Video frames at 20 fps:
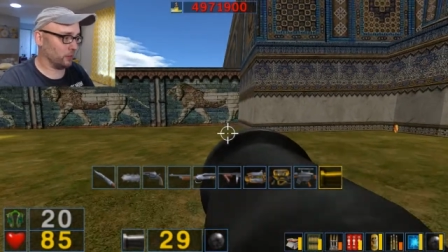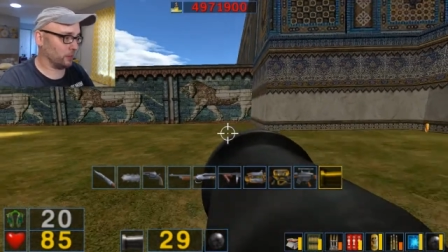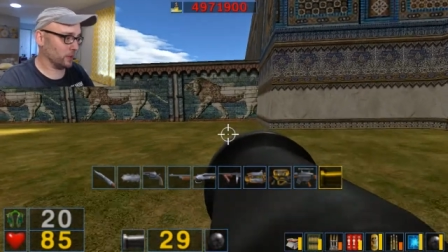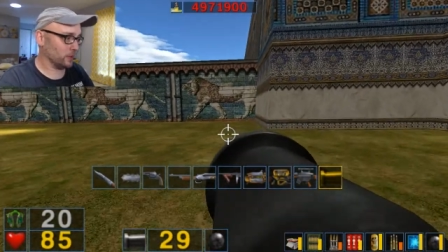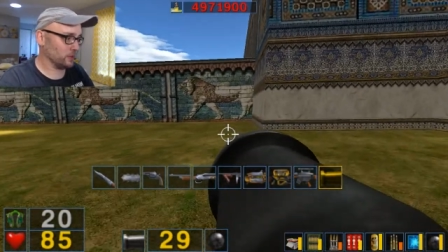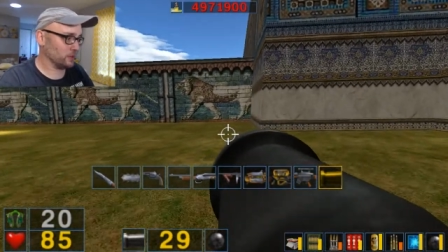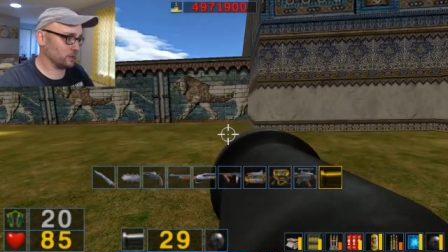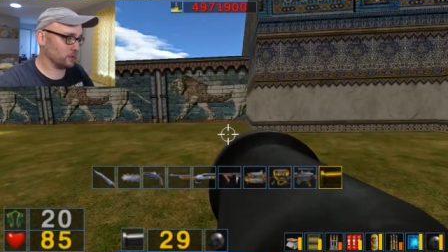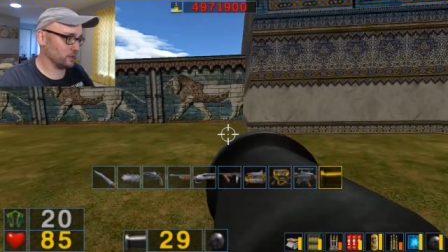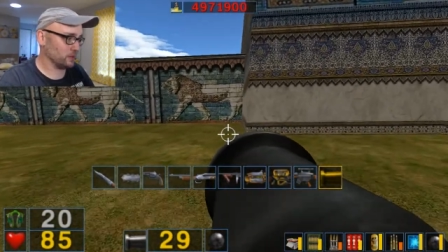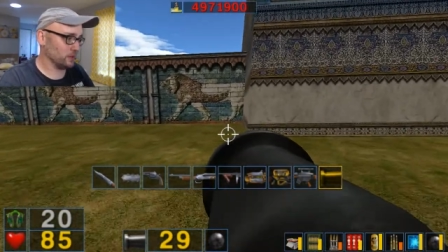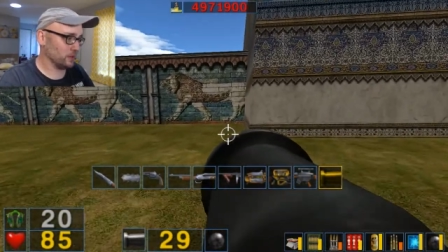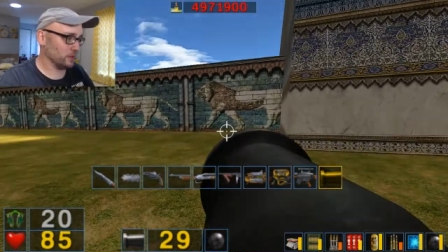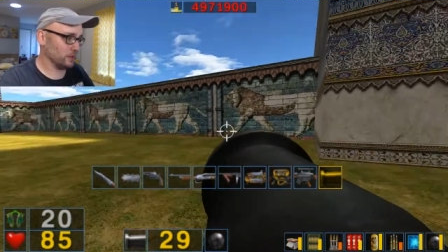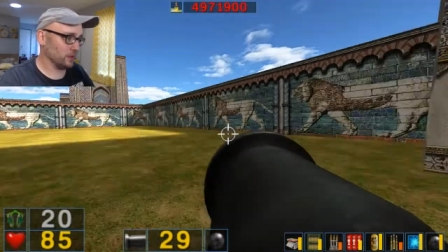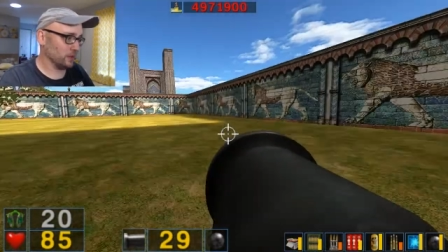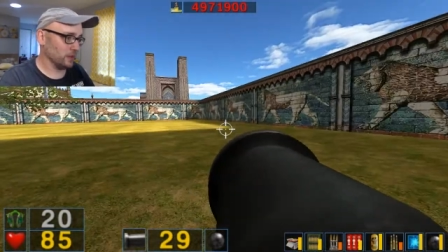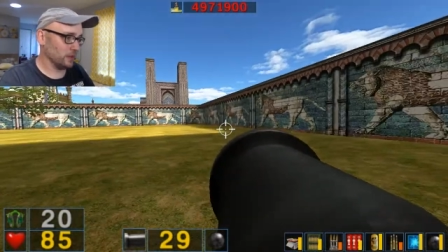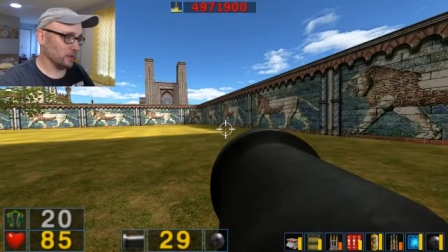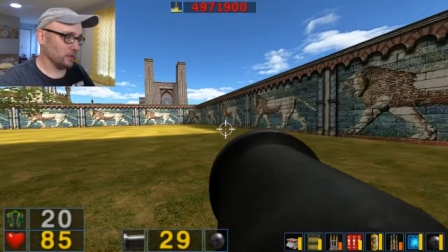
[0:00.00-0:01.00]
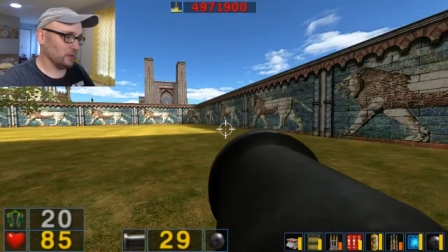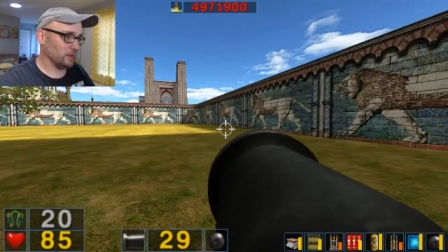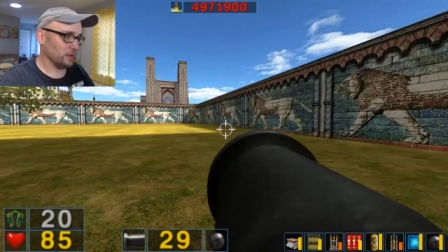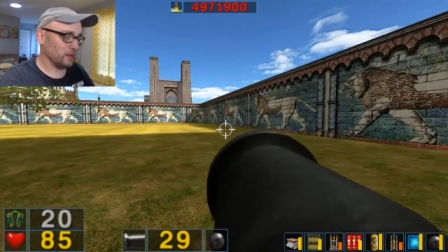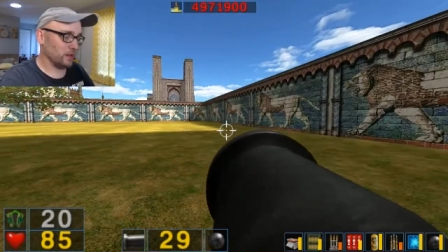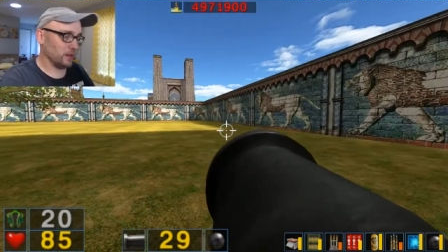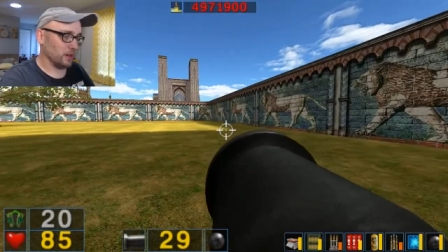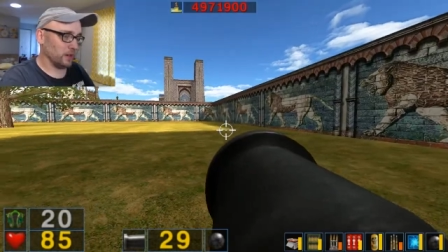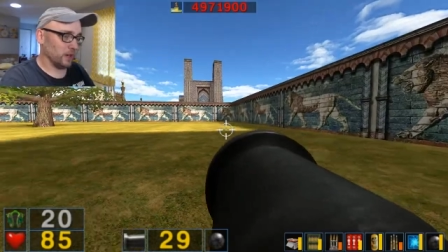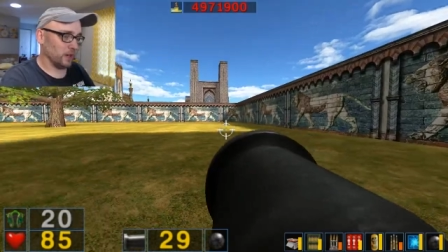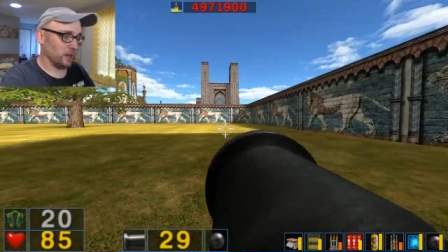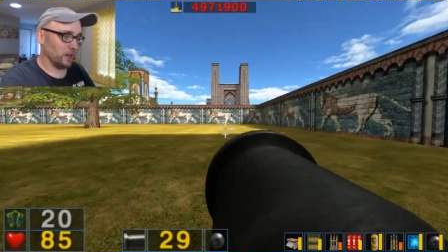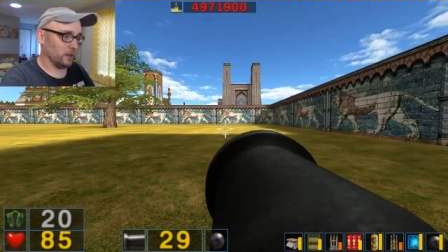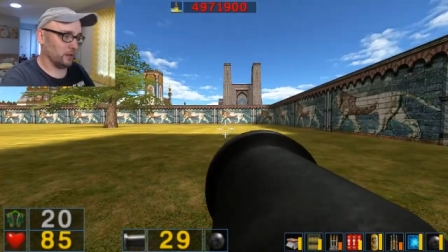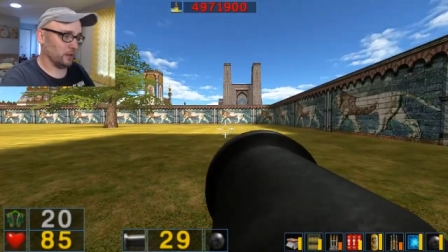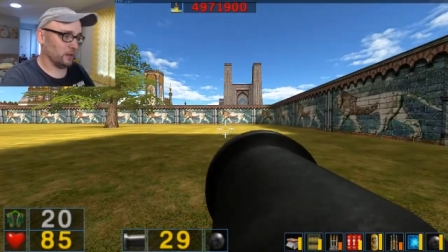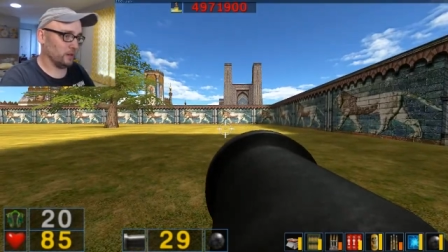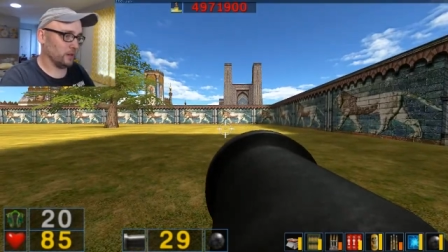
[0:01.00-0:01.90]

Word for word: Because you're going to need it.